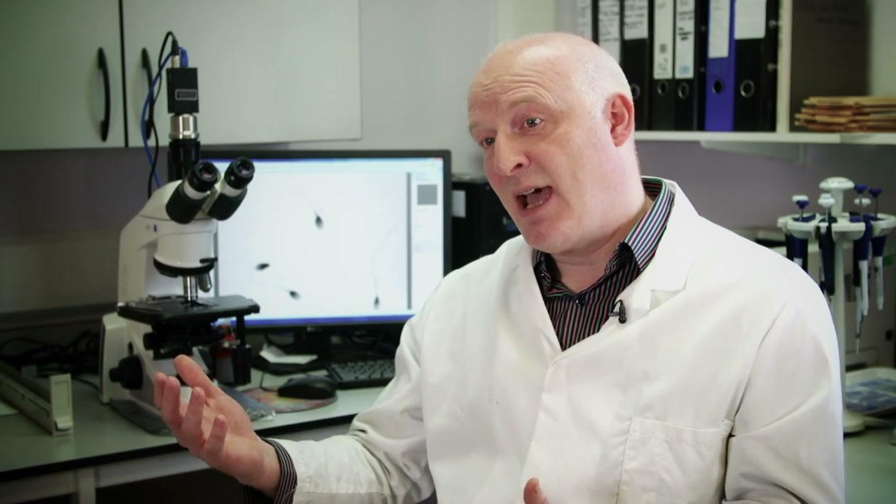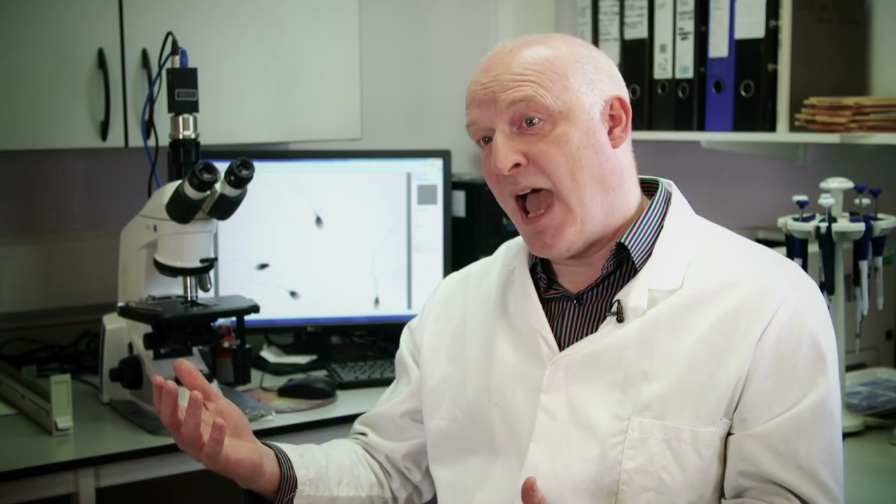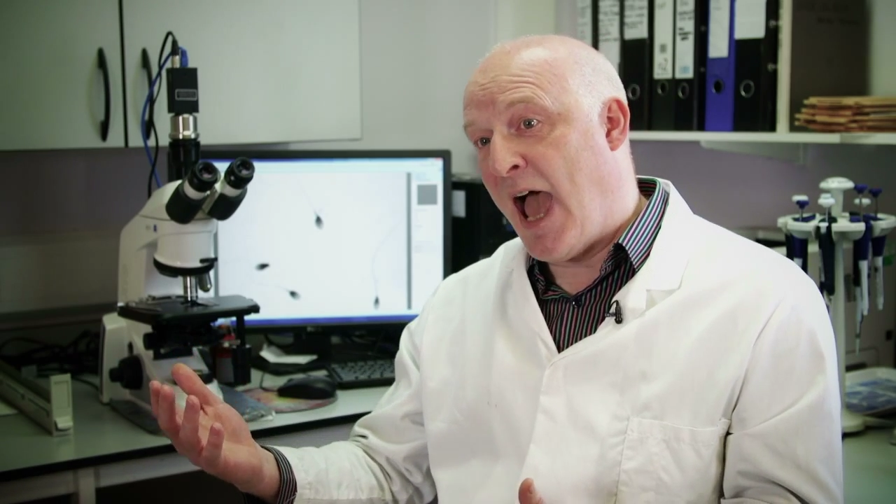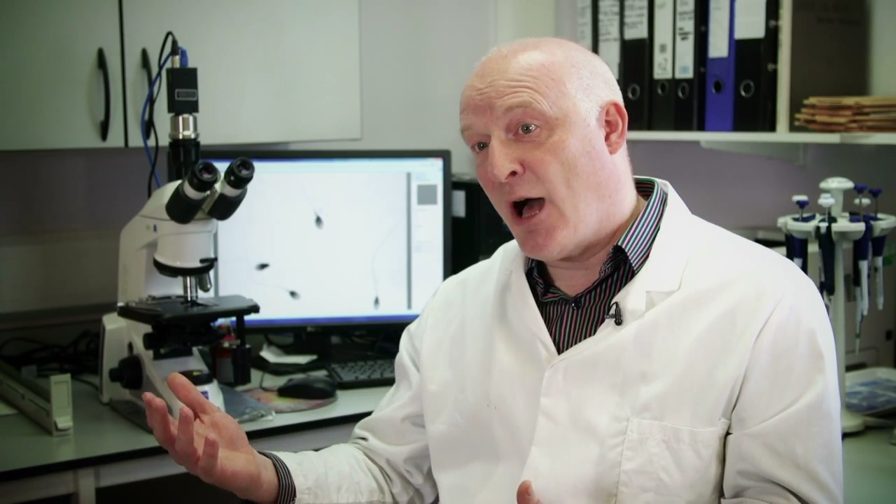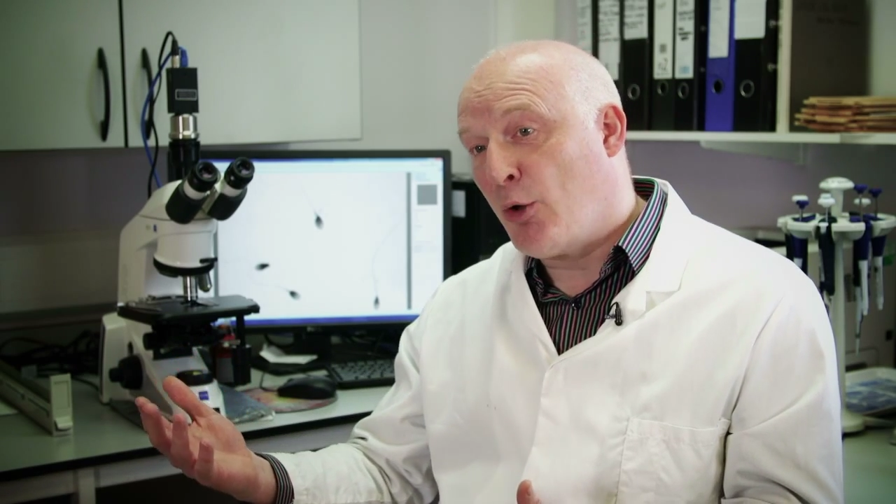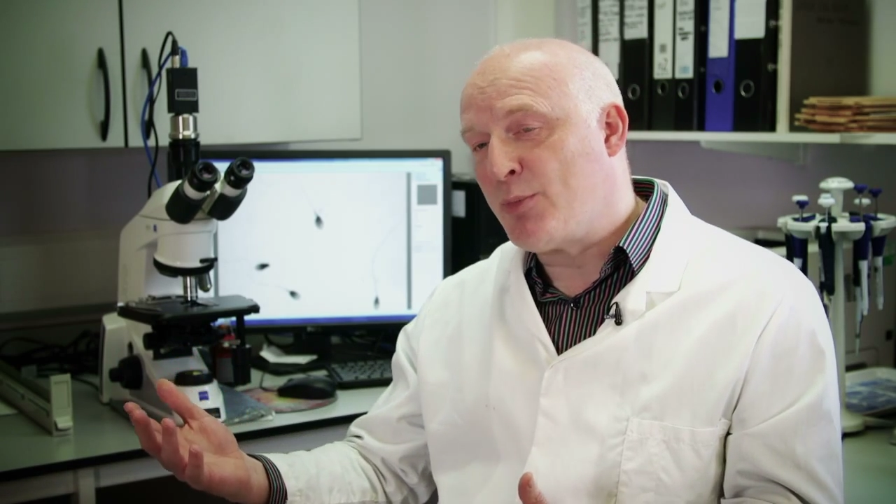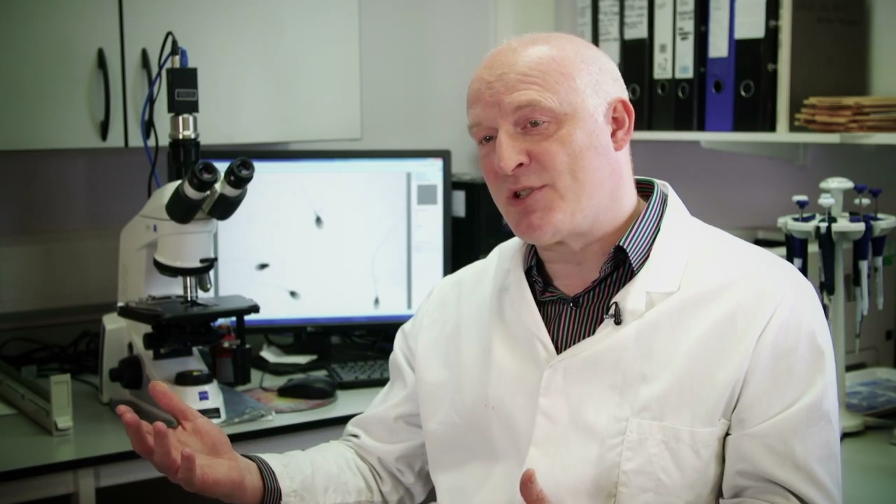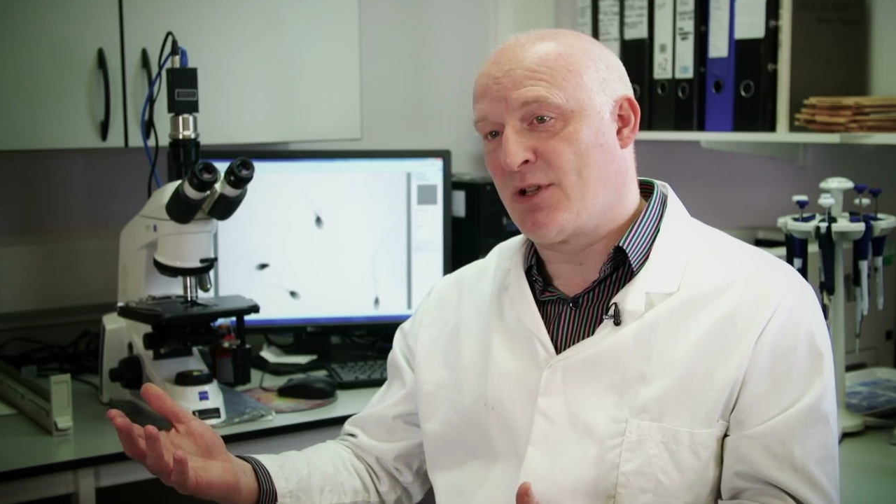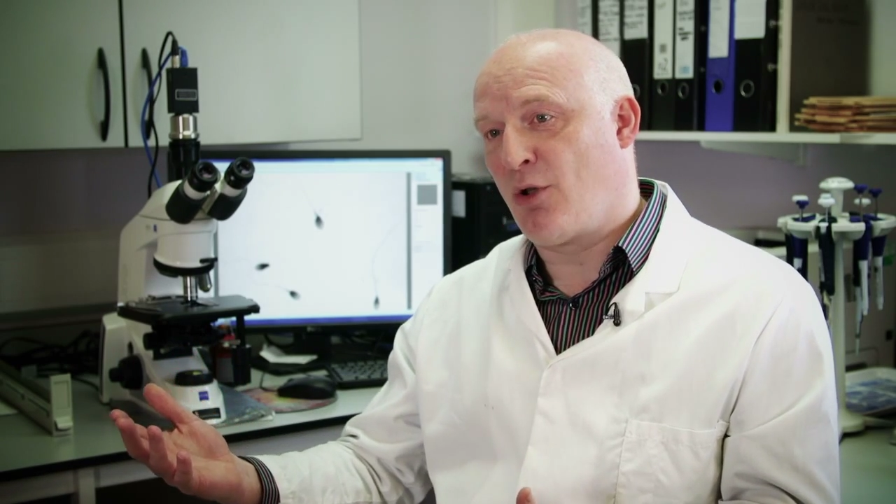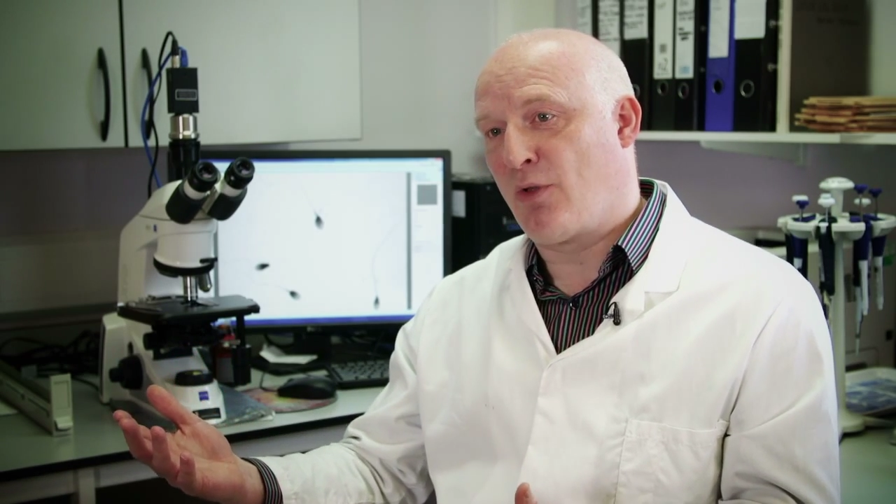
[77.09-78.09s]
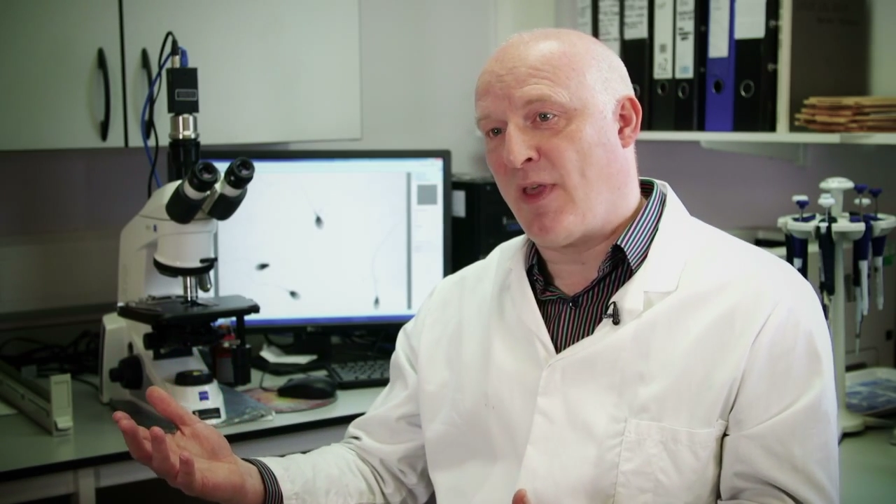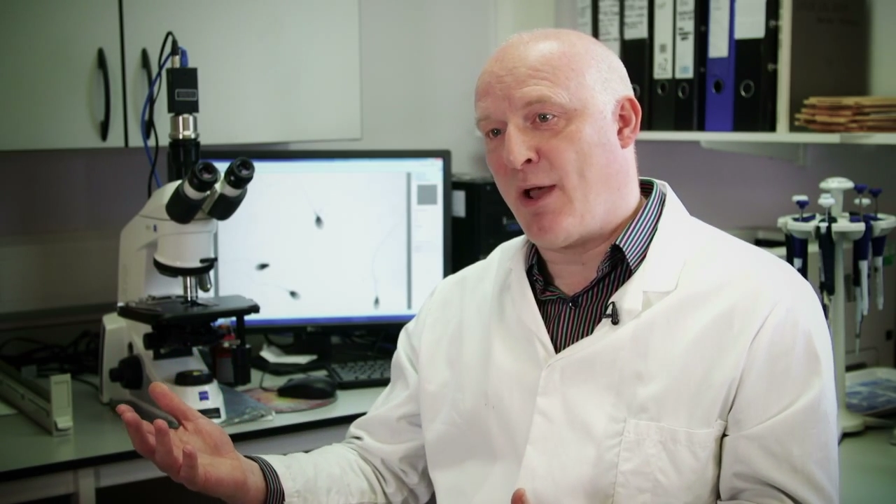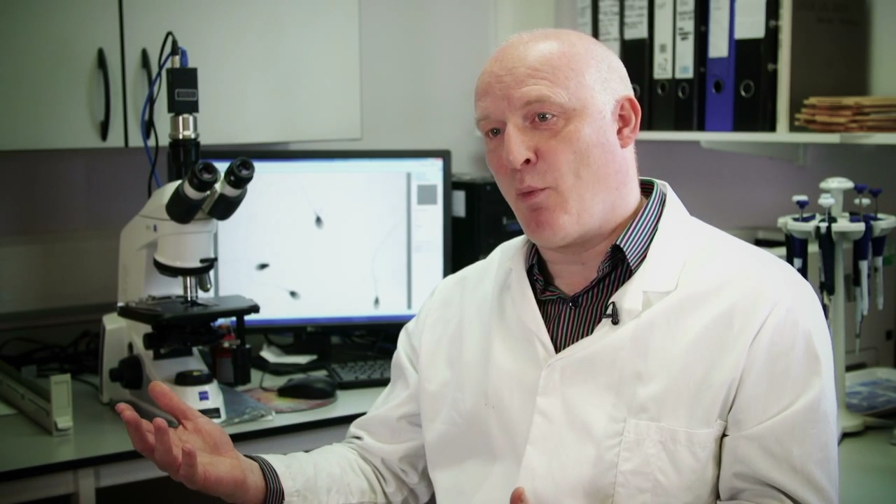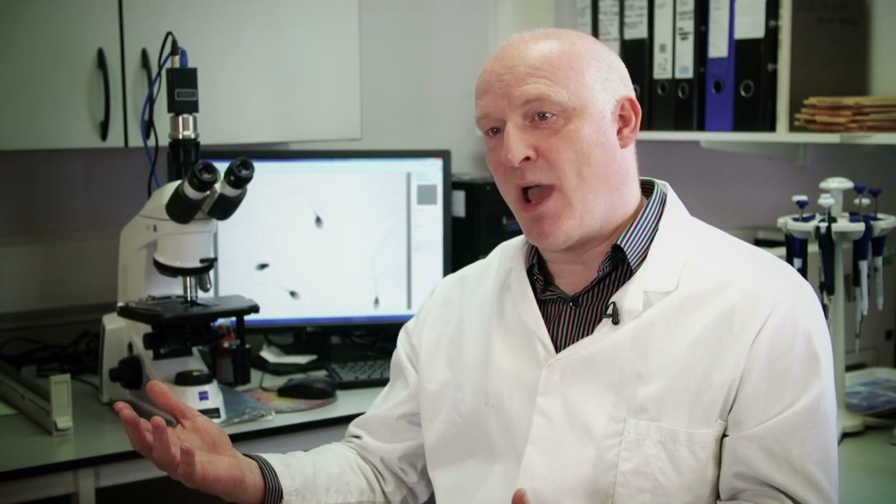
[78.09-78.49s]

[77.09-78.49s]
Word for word: helped along their